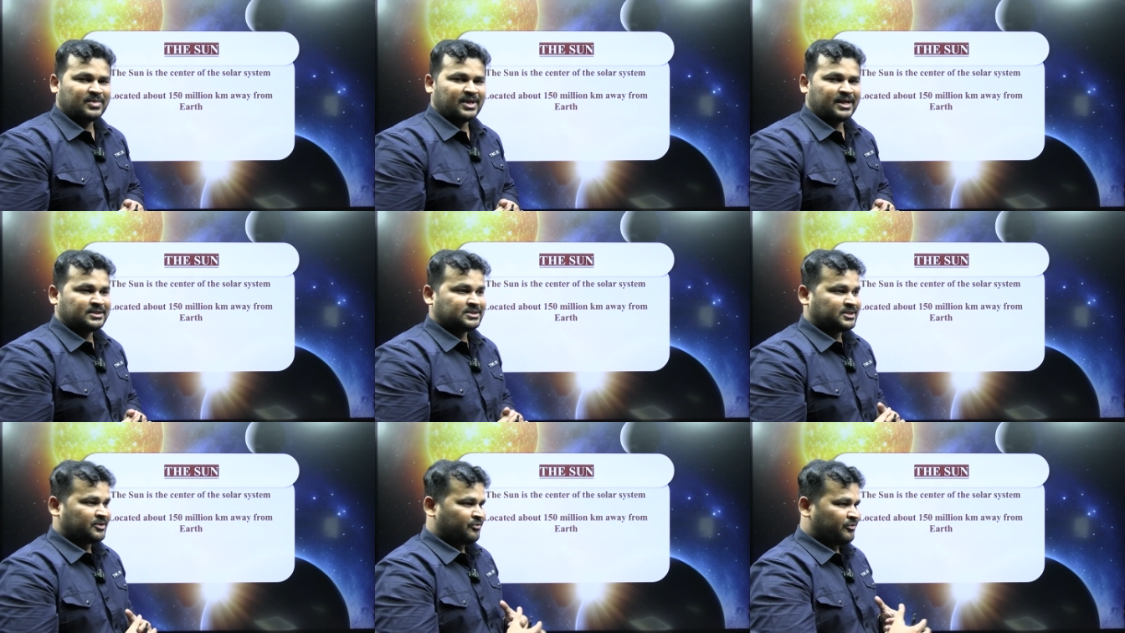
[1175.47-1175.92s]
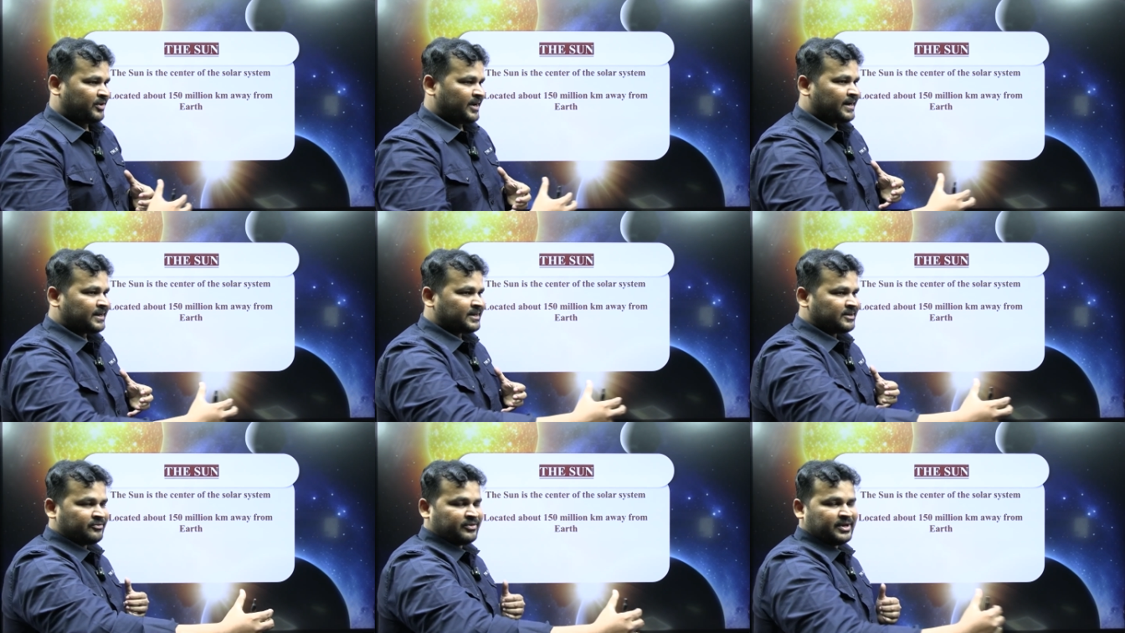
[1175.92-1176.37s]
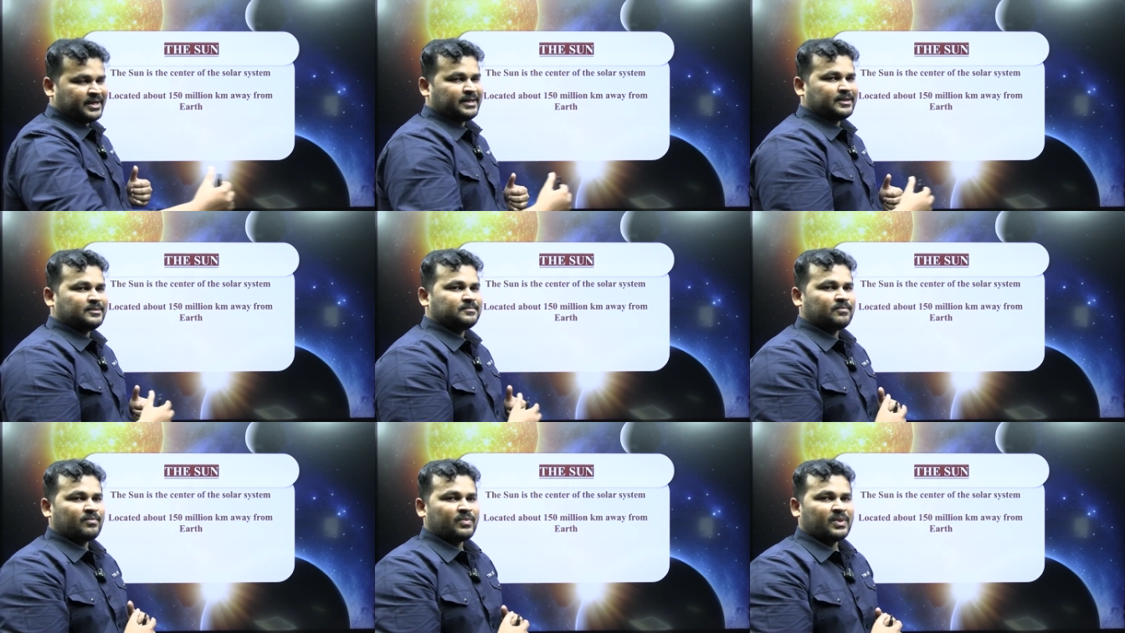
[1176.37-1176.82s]
It's a very
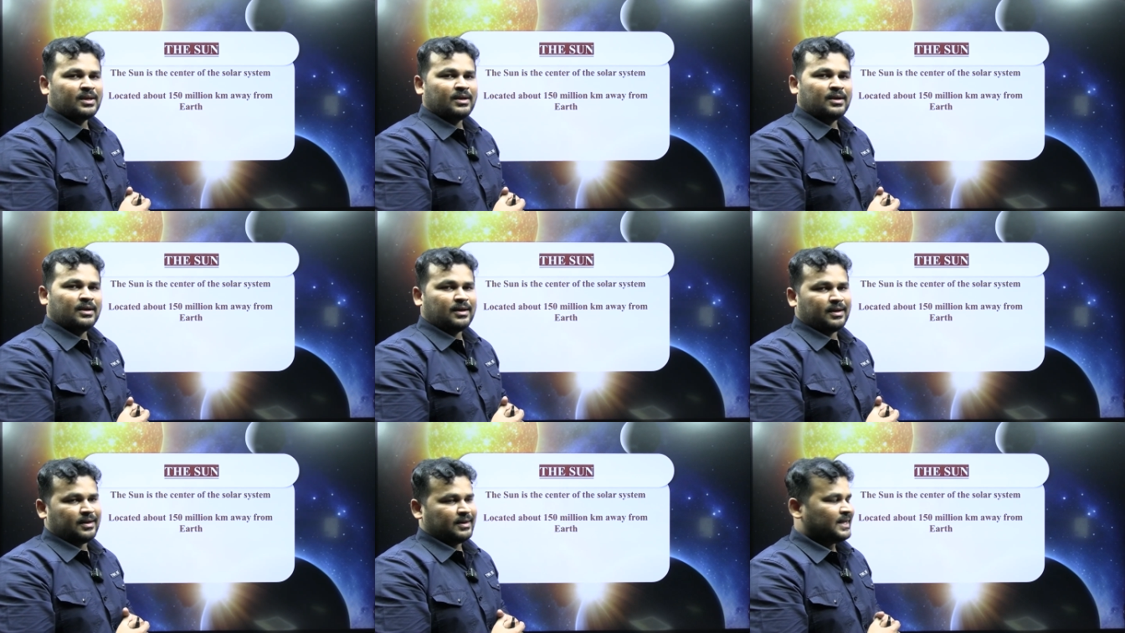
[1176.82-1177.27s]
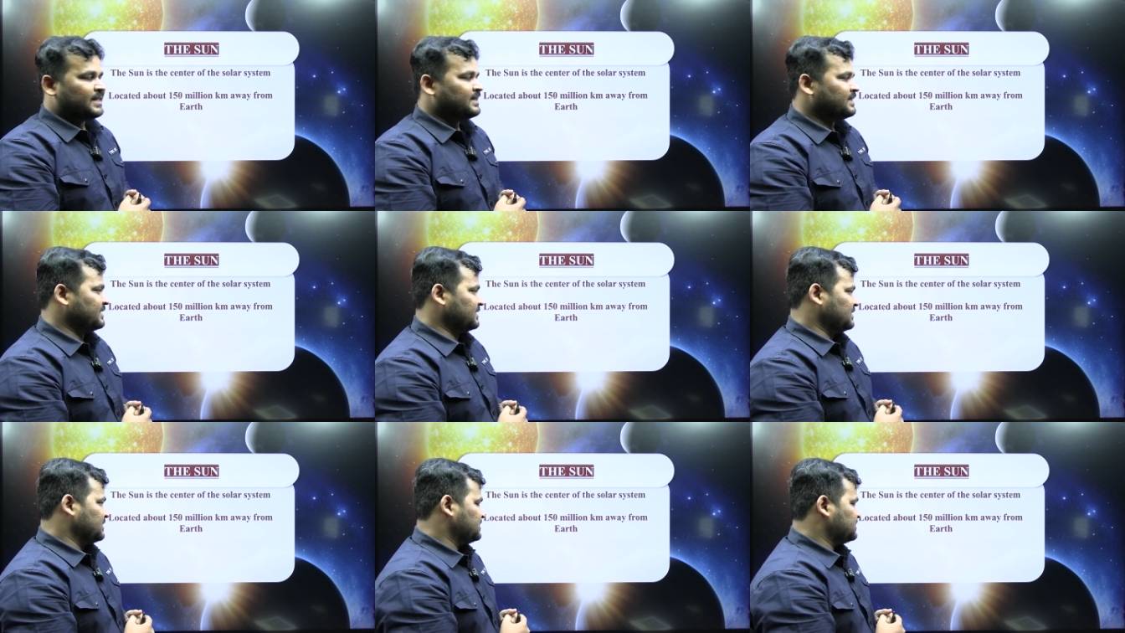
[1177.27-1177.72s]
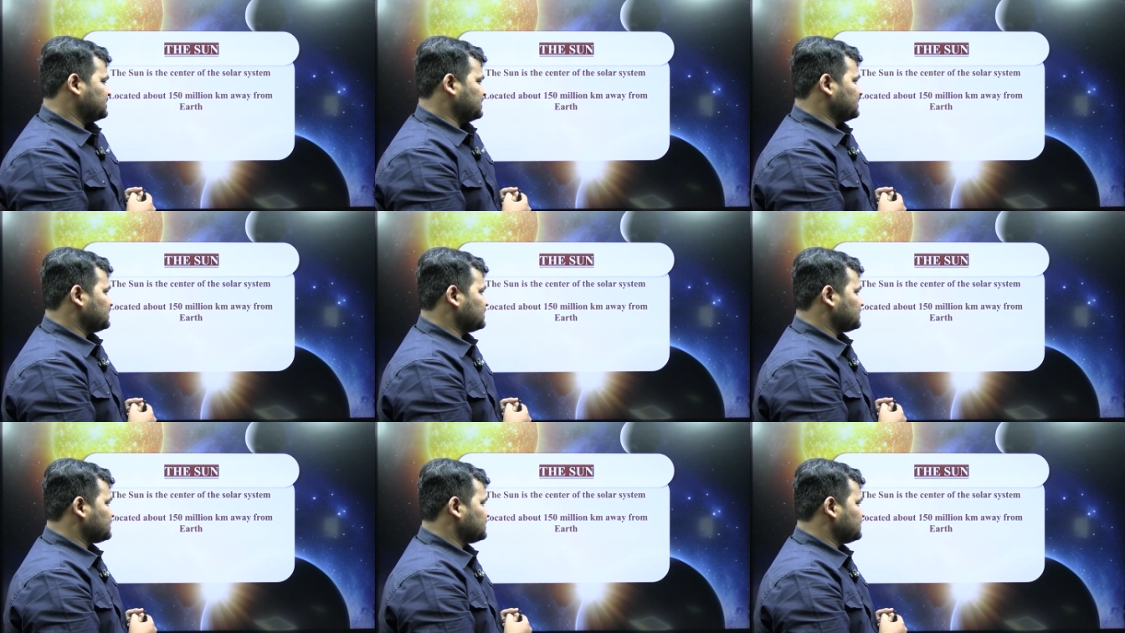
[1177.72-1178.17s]
lengthy
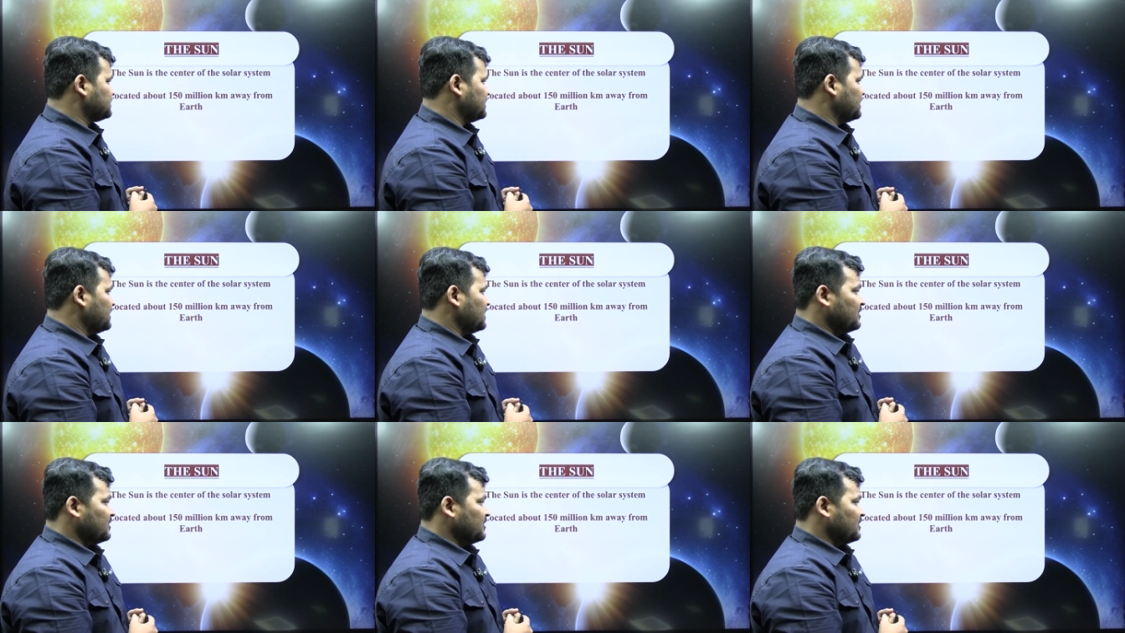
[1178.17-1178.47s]
distance.